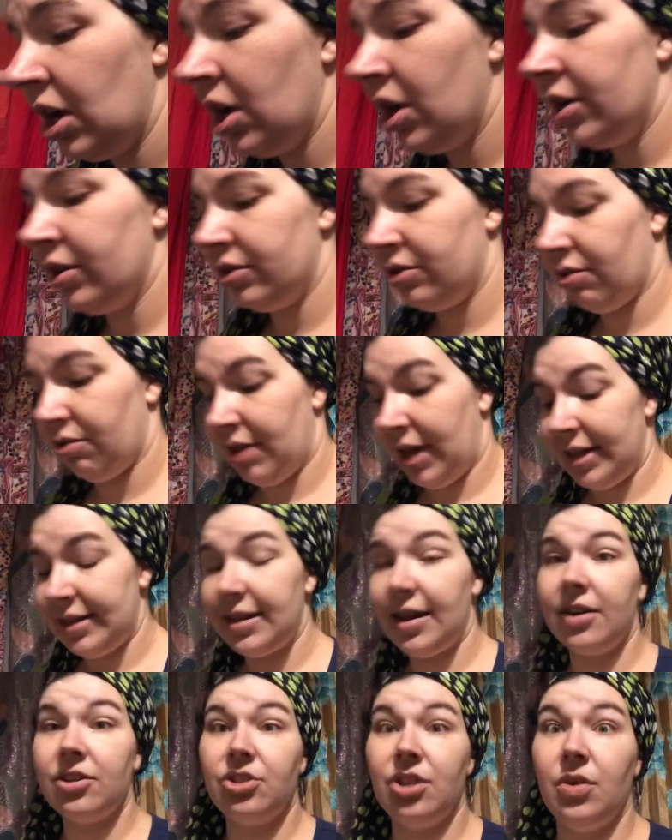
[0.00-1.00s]
So that's
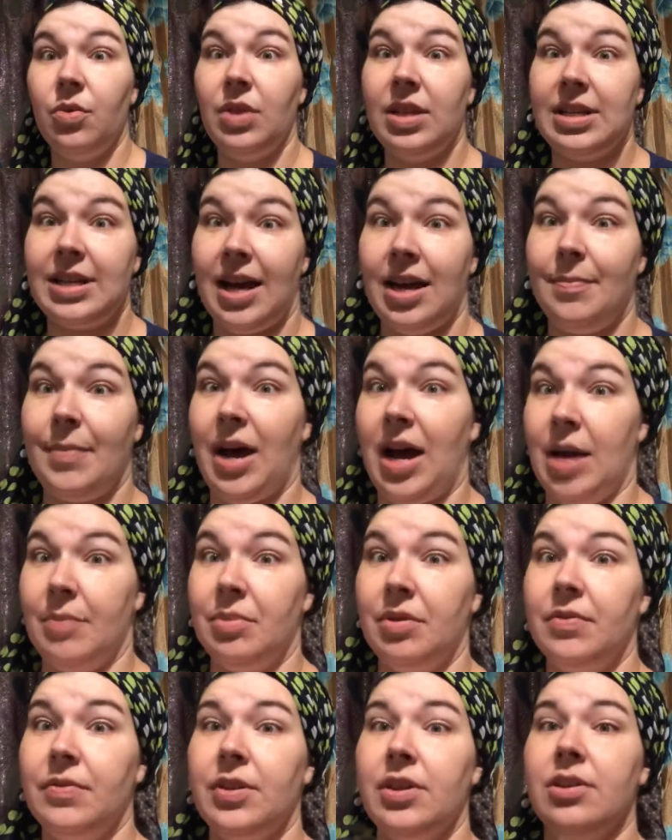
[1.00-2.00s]
actually the type I
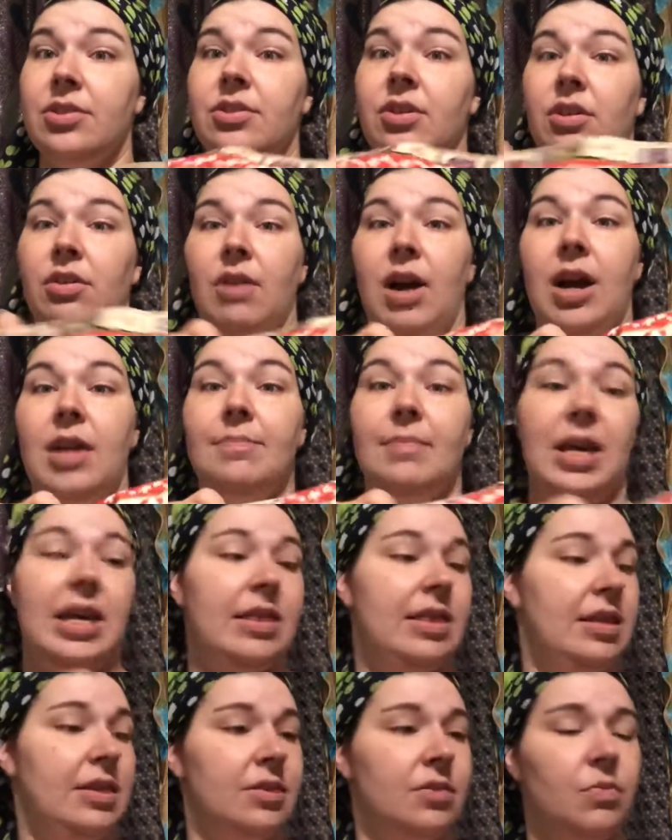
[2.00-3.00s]
prefer. So I made
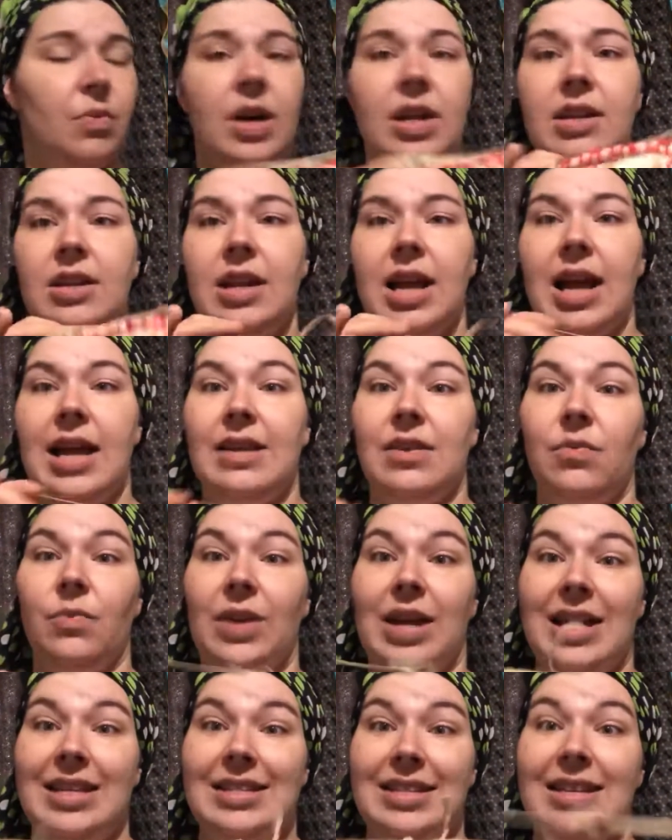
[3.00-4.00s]
this one, and when
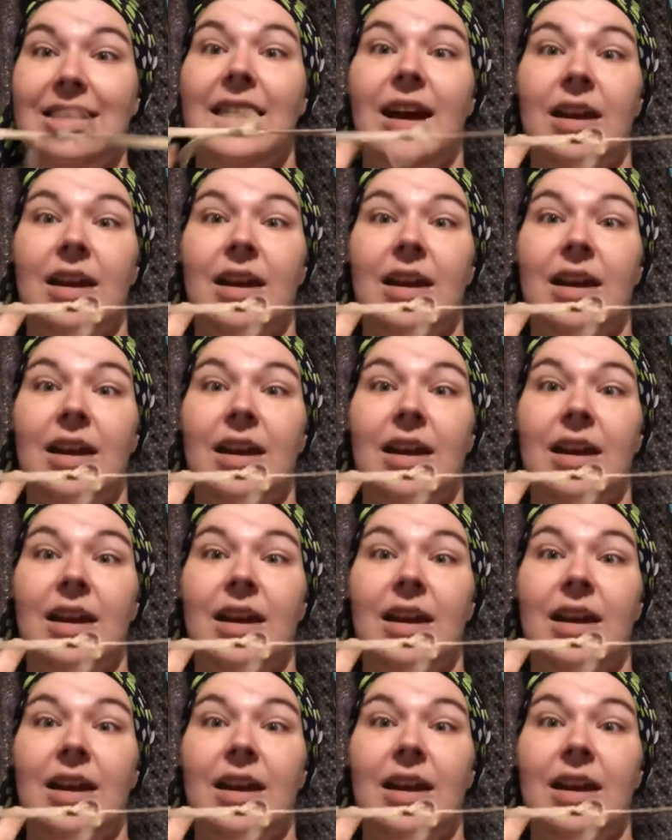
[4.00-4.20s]
I did it, I